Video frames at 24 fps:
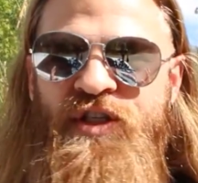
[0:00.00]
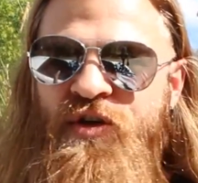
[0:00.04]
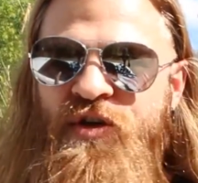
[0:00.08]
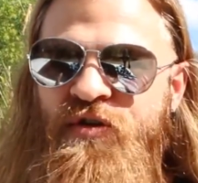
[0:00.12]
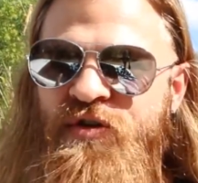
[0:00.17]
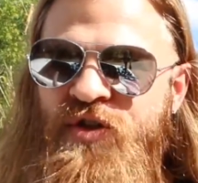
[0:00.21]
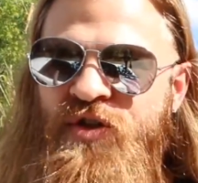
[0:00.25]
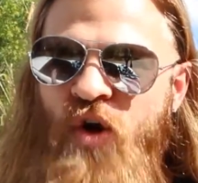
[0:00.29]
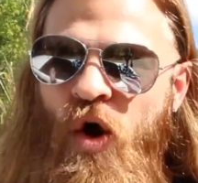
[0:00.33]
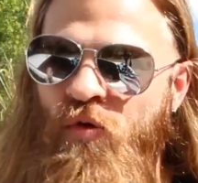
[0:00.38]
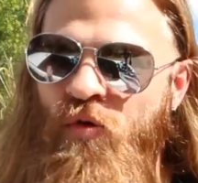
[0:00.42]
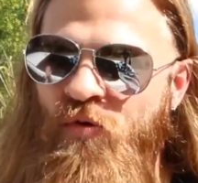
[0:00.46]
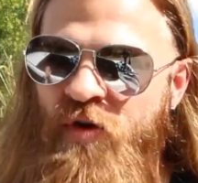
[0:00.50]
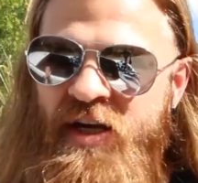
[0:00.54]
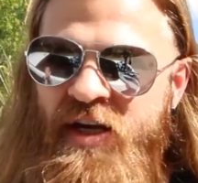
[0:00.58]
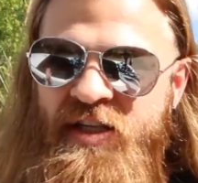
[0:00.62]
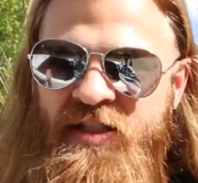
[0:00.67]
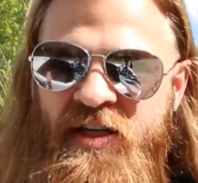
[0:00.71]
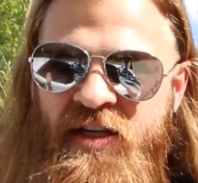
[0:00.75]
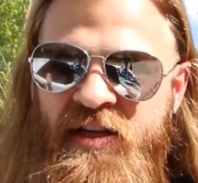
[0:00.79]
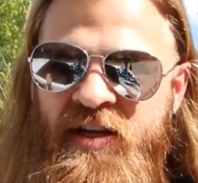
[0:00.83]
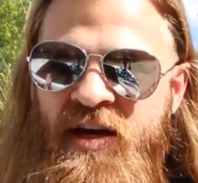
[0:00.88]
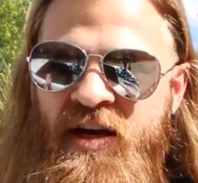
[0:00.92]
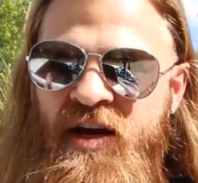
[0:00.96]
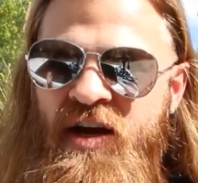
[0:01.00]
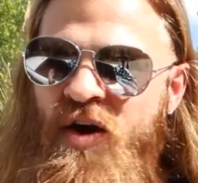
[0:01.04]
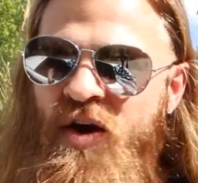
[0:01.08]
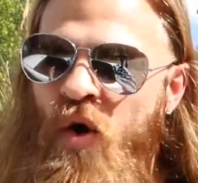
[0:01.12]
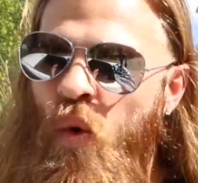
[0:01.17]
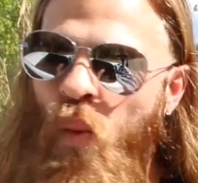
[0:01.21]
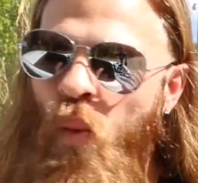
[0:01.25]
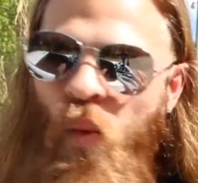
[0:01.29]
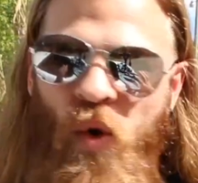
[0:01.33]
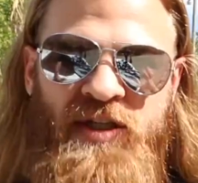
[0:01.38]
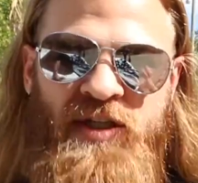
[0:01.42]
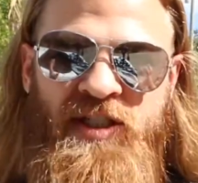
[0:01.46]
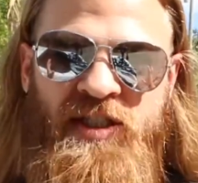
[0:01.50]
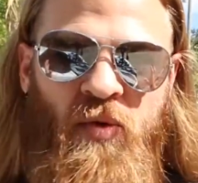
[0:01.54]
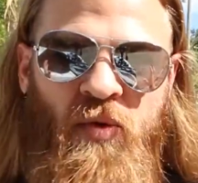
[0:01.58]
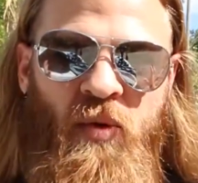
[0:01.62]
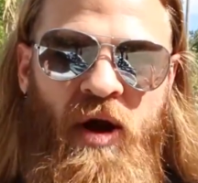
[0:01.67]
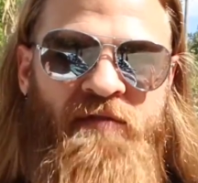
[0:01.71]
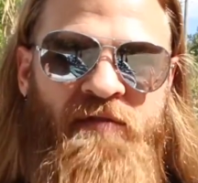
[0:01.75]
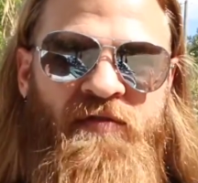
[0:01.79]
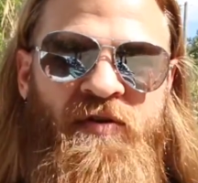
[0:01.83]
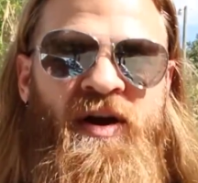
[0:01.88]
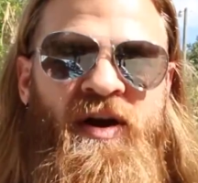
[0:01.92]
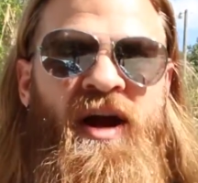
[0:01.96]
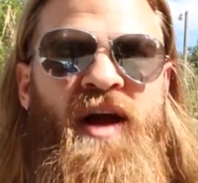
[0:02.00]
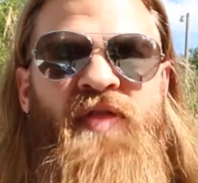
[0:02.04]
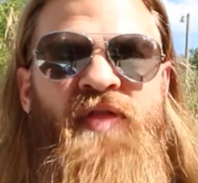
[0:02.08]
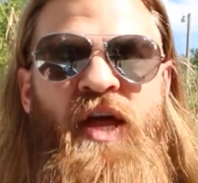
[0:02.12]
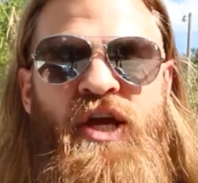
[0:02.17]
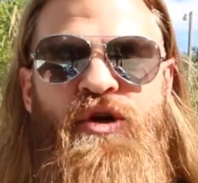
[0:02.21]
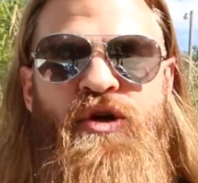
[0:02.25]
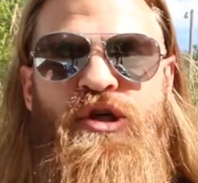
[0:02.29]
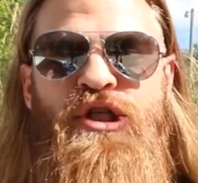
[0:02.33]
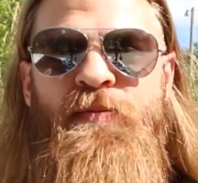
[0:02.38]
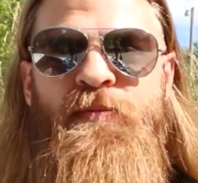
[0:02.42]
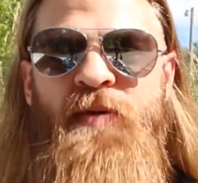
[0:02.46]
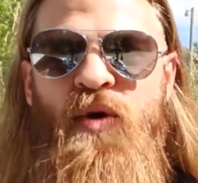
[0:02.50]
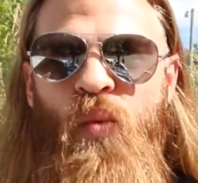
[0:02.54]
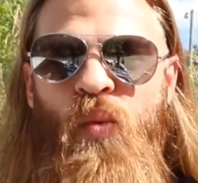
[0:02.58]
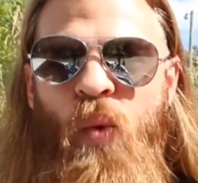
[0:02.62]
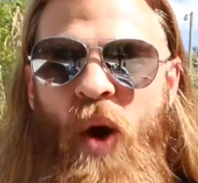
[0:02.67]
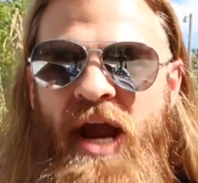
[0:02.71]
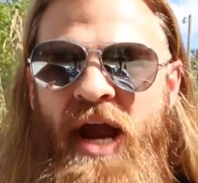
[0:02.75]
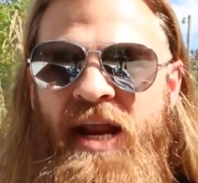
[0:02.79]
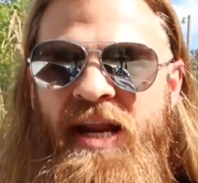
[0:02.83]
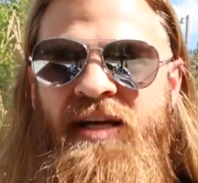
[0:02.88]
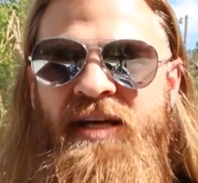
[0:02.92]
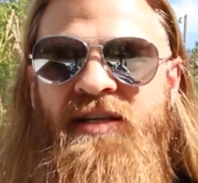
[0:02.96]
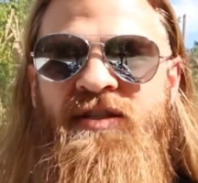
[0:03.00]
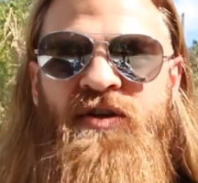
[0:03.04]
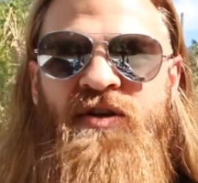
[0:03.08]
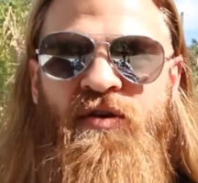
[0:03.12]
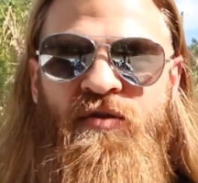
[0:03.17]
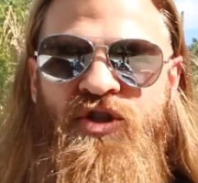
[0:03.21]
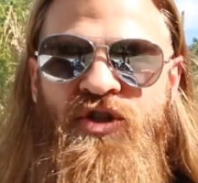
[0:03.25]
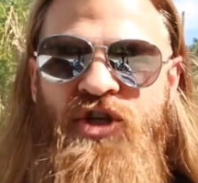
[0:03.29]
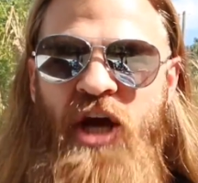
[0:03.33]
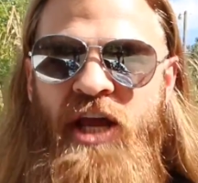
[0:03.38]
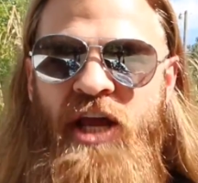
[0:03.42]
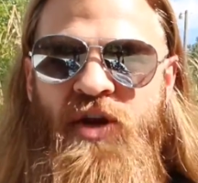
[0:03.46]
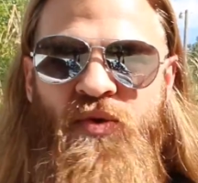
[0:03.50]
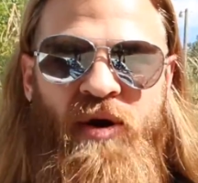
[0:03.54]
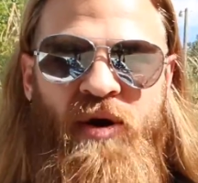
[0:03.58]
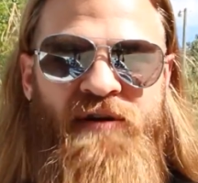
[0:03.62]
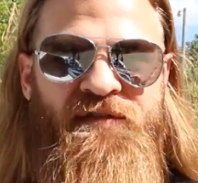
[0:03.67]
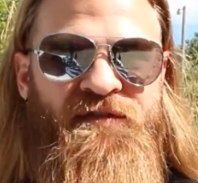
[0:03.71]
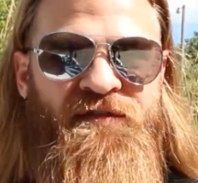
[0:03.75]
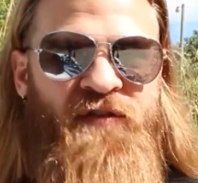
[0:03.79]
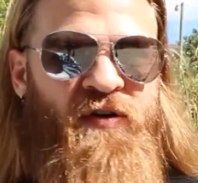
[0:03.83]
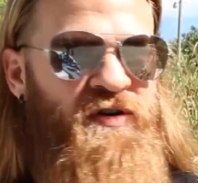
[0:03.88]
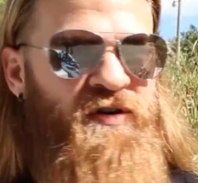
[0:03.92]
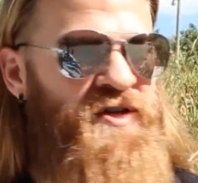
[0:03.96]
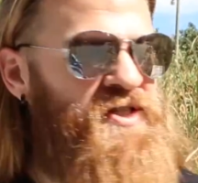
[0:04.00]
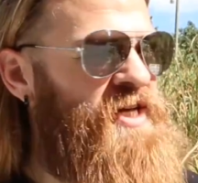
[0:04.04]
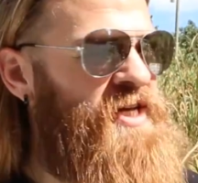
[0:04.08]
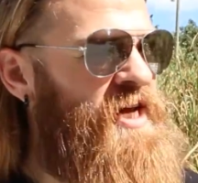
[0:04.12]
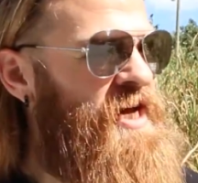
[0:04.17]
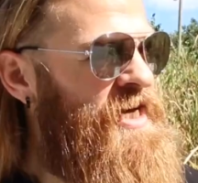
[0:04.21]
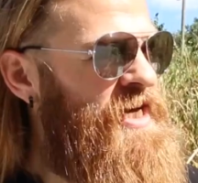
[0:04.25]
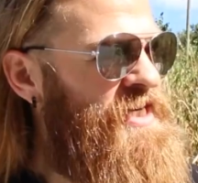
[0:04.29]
There's no reason whatsoever that you should be waiting till January 1st.